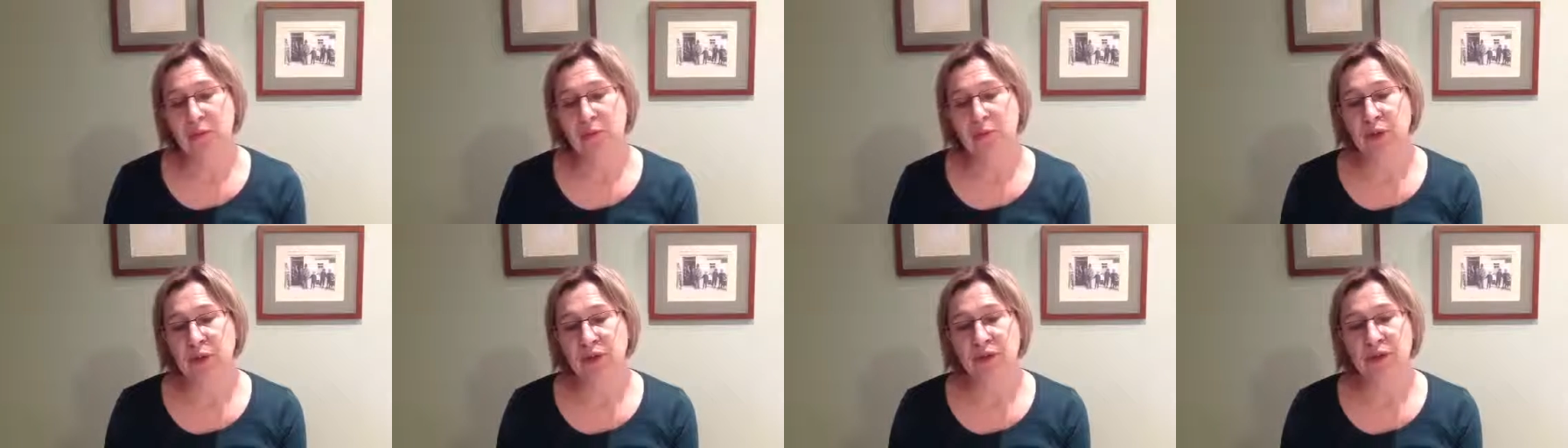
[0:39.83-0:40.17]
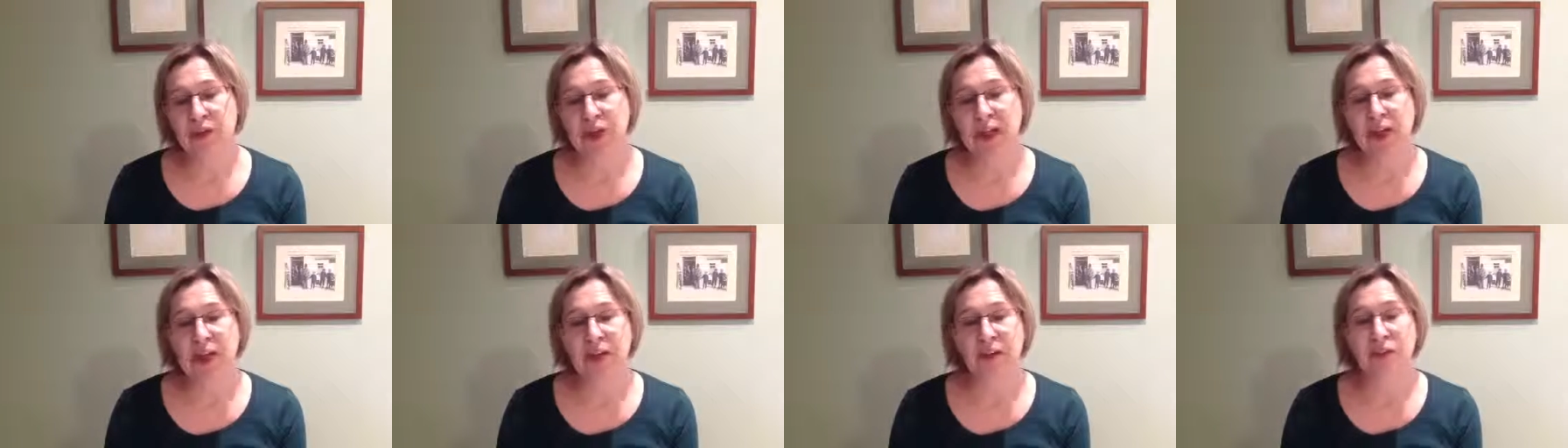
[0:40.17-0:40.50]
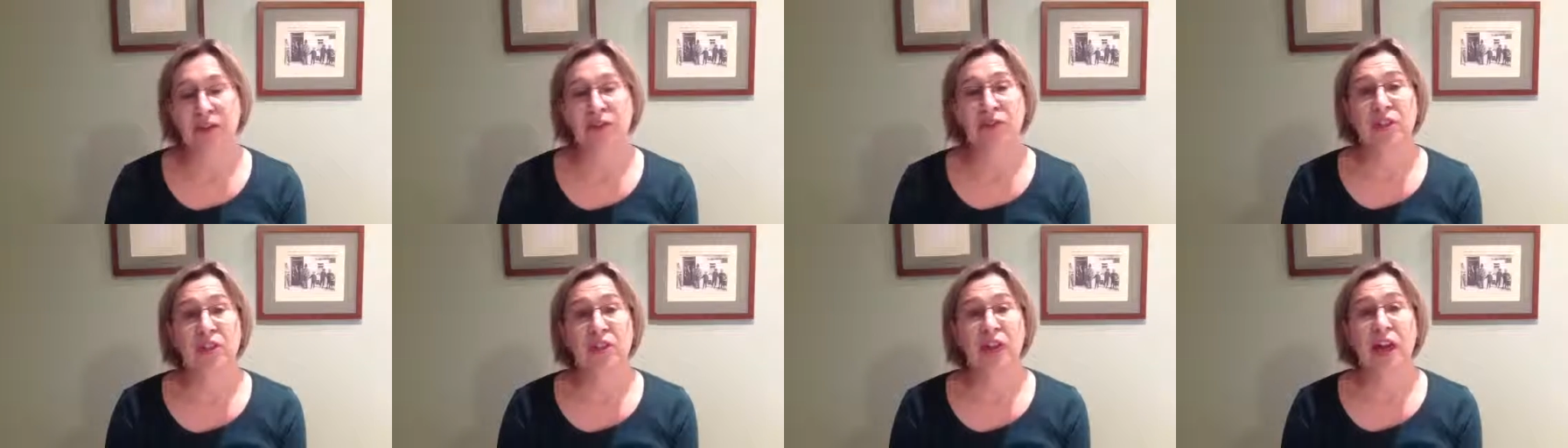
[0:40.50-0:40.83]
a brief
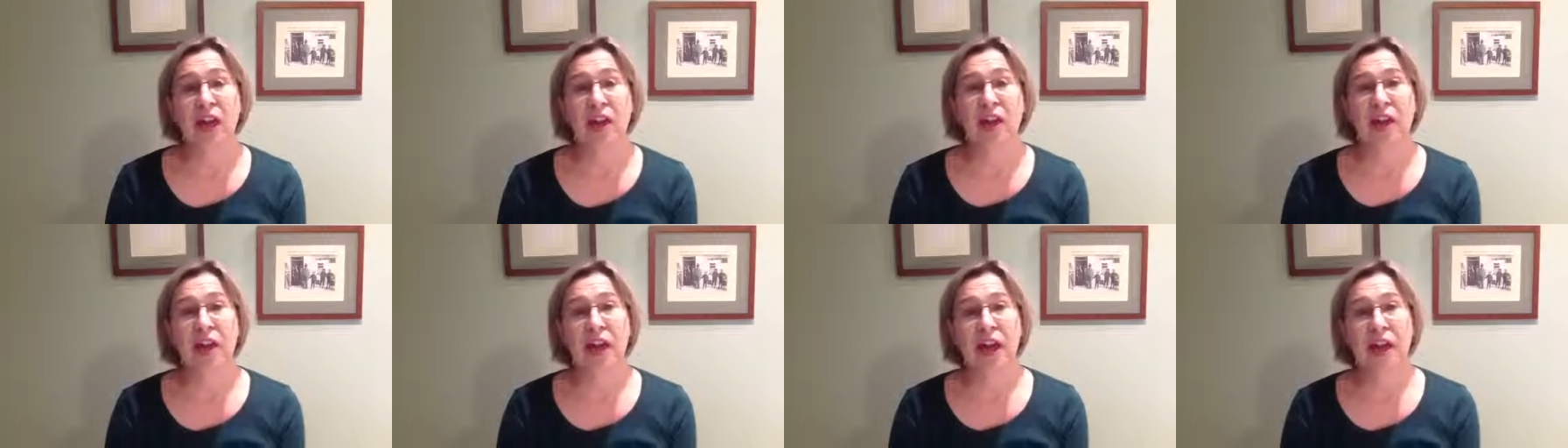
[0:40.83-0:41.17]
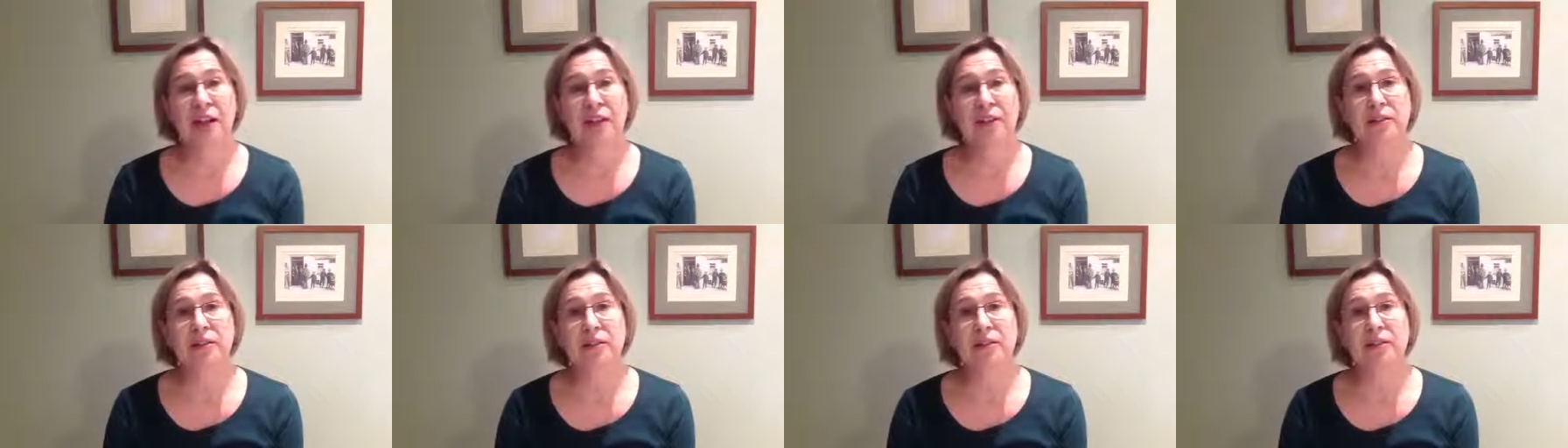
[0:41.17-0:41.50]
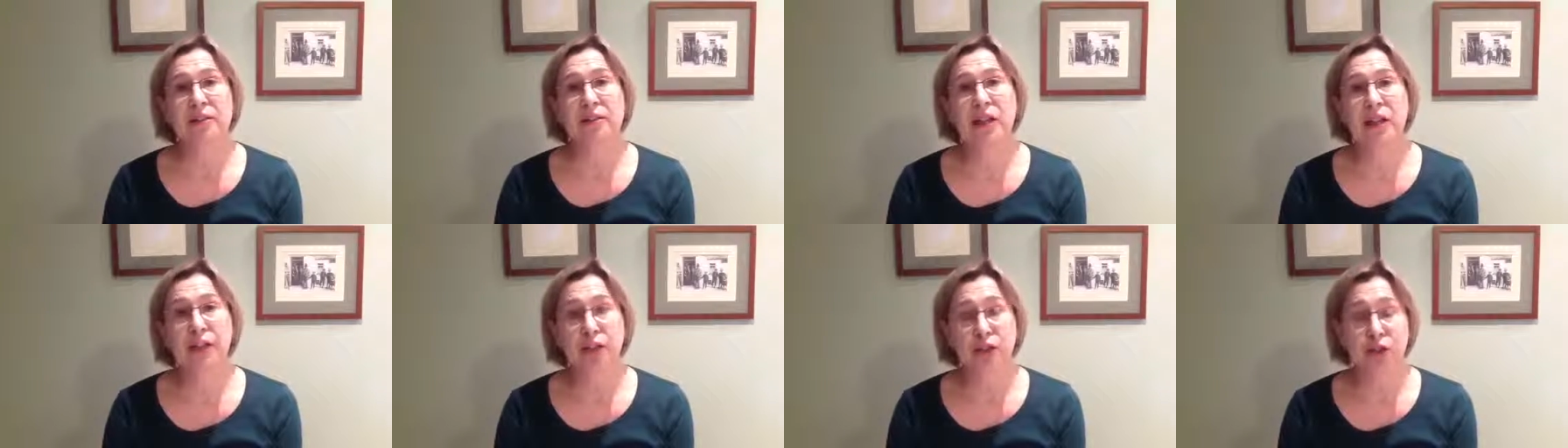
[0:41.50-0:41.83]
account of the nine
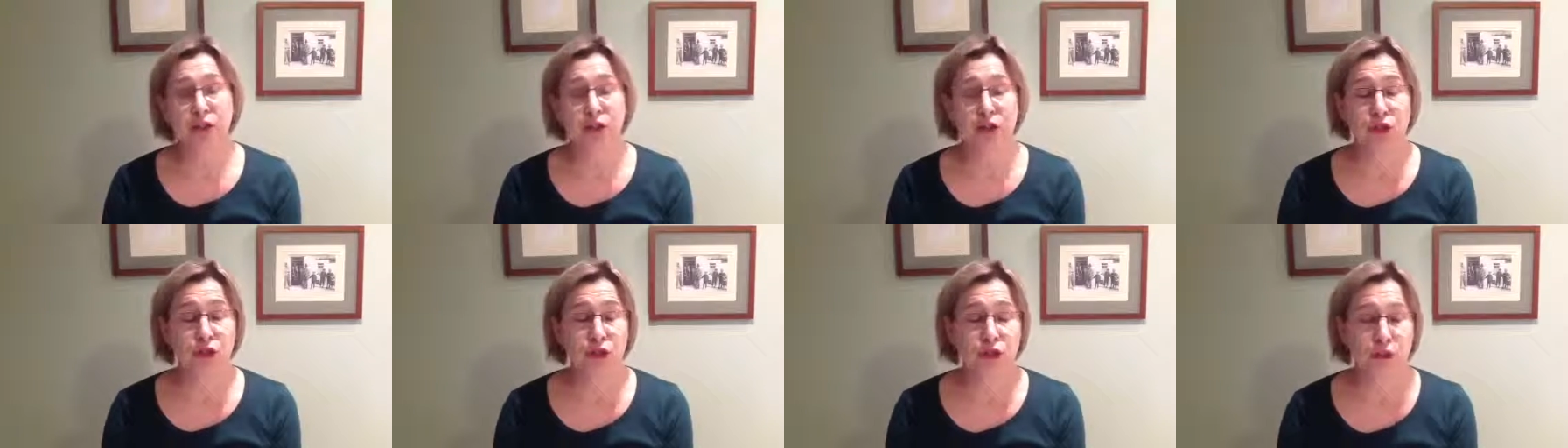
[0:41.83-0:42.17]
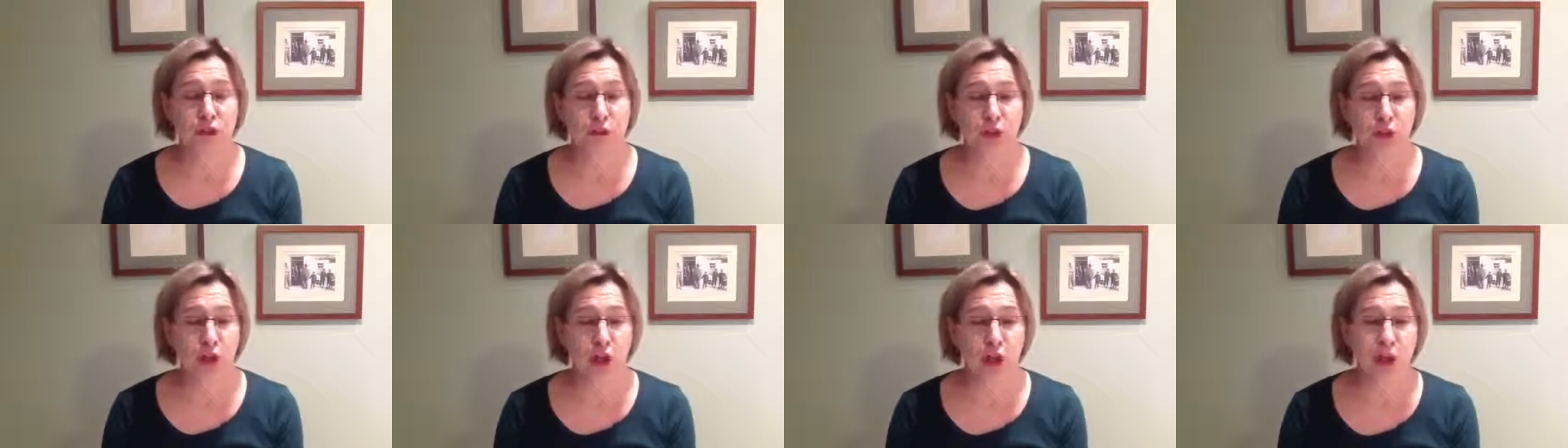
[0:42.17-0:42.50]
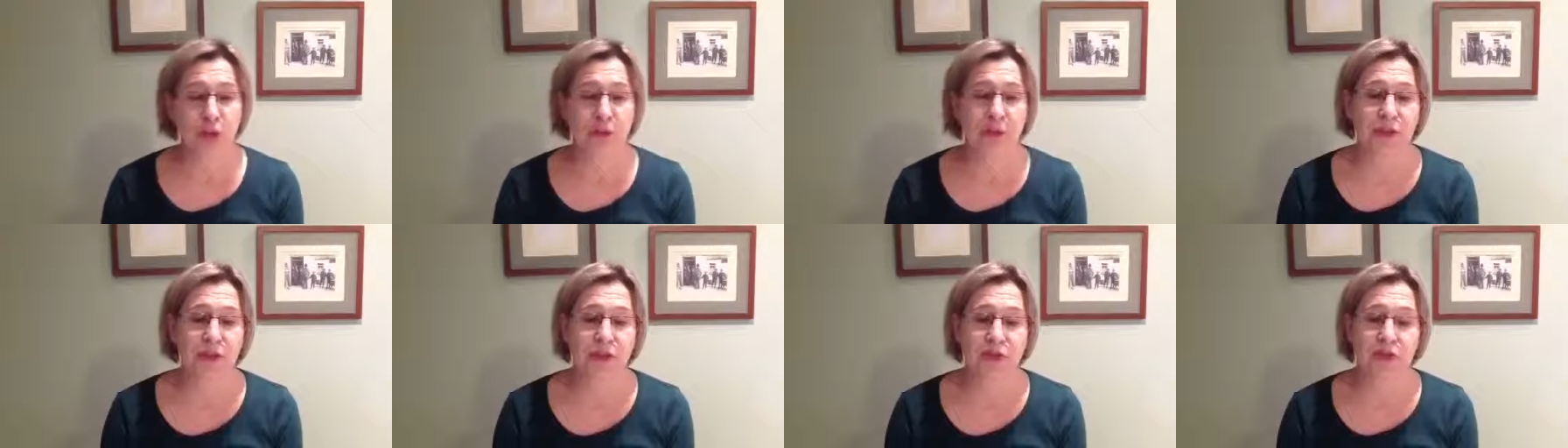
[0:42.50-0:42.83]
articles and two shorter
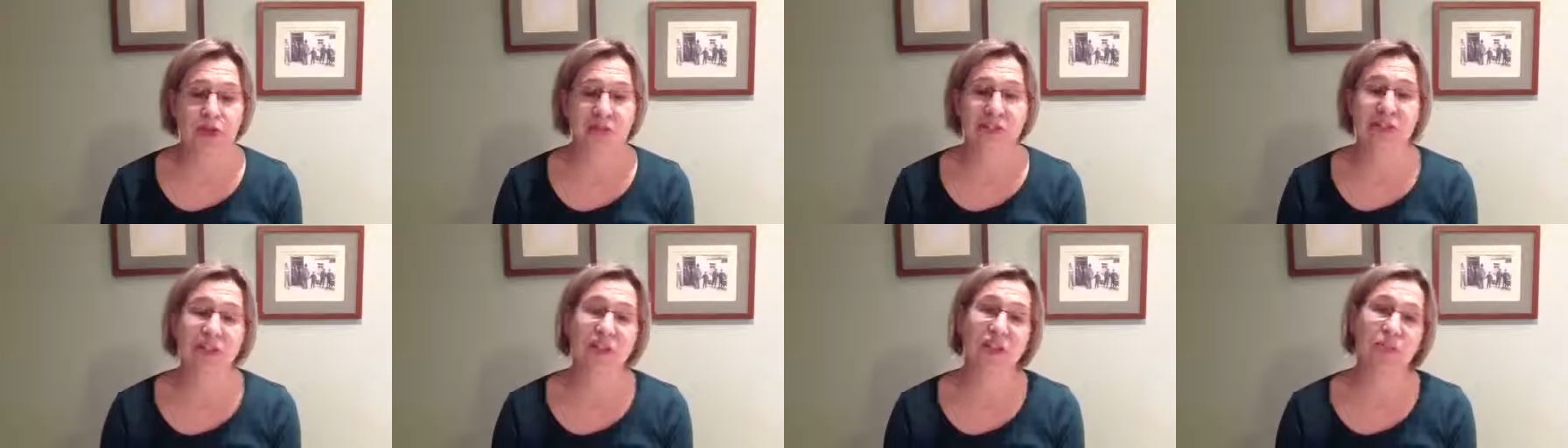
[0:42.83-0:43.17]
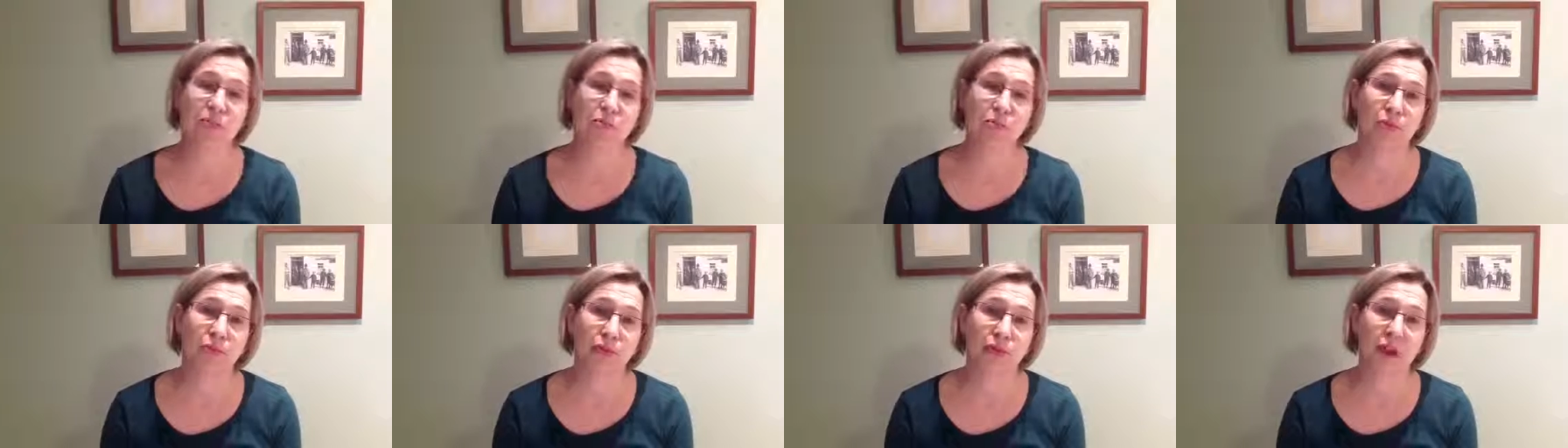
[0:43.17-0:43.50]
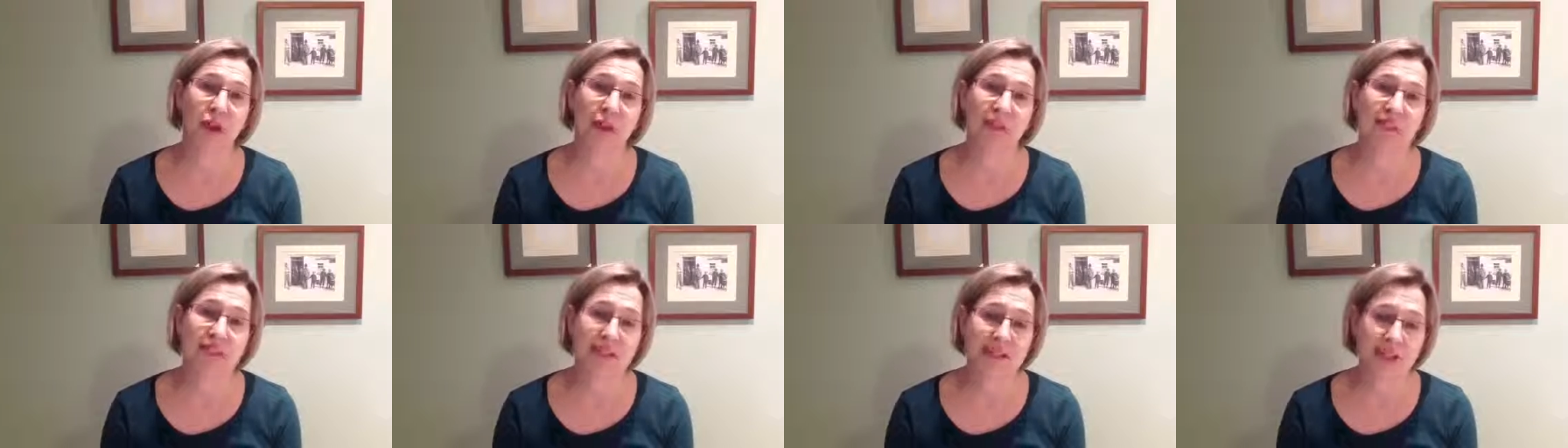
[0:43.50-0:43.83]
commentaries that
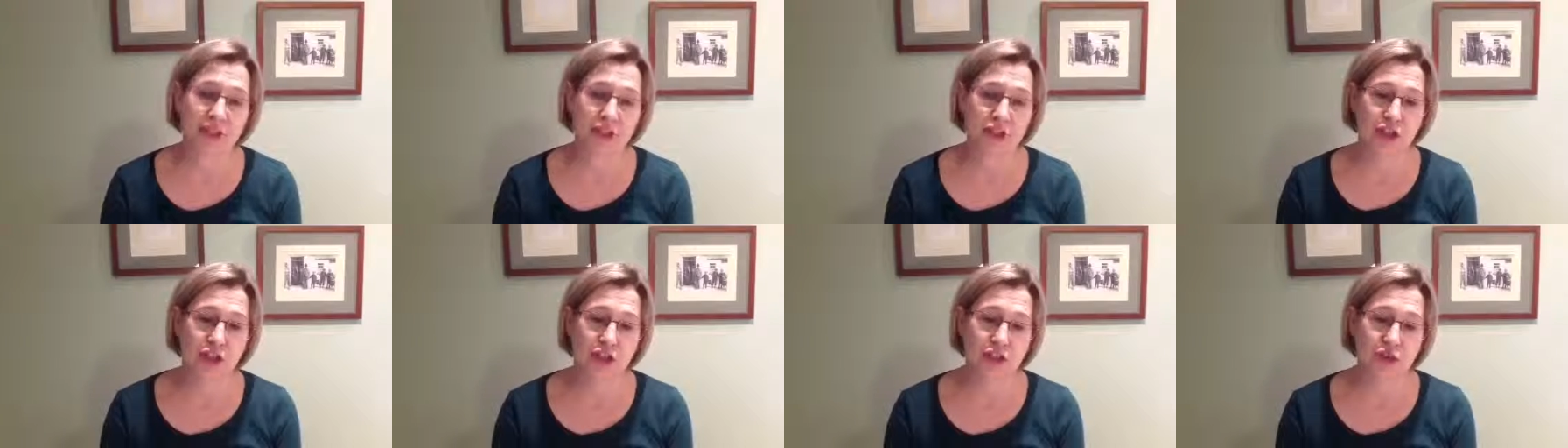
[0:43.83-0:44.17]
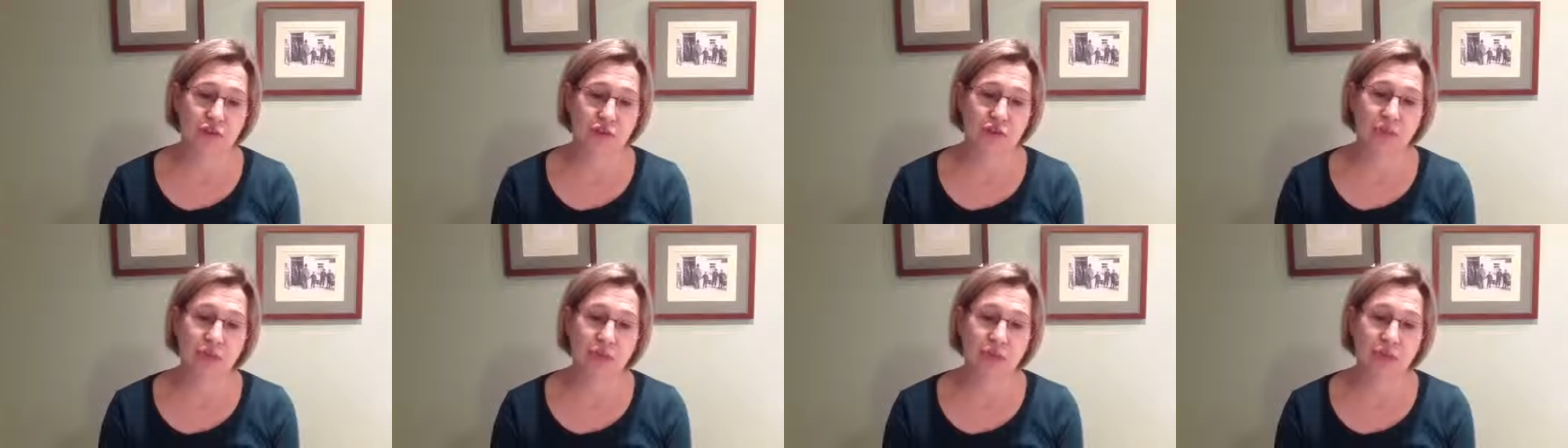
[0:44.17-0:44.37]
comprise the issue,